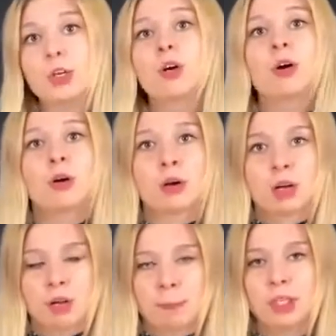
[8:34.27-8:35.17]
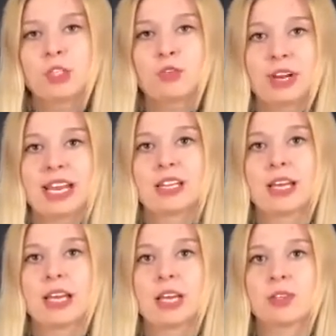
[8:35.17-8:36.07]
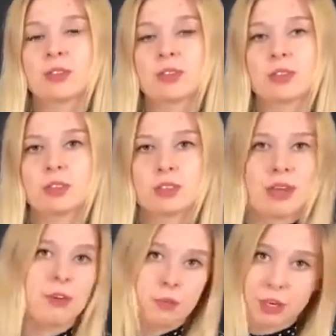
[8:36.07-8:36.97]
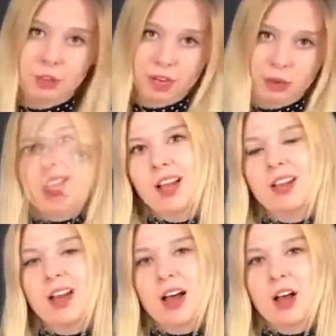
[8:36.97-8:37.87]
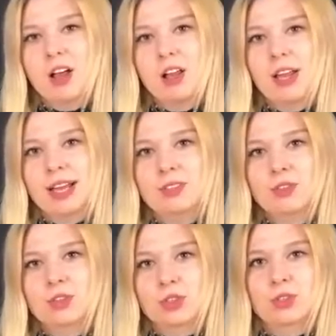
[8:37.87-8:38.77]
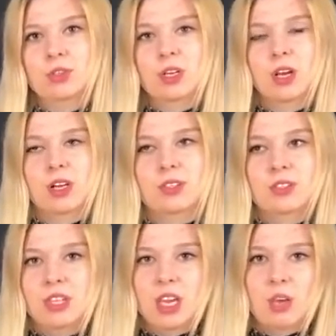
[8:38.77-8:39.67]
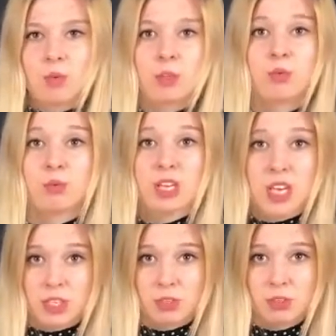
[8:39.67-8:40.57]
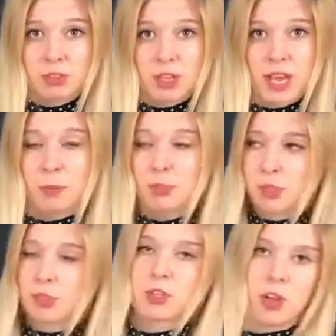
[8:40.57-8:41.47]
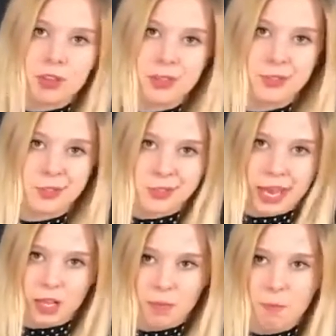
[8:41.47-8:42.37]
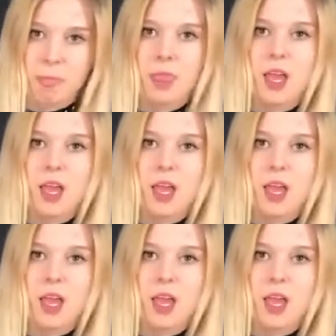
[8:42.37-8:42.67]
your blood rate is 743. Now let's just see what do we eat and put us on this scale.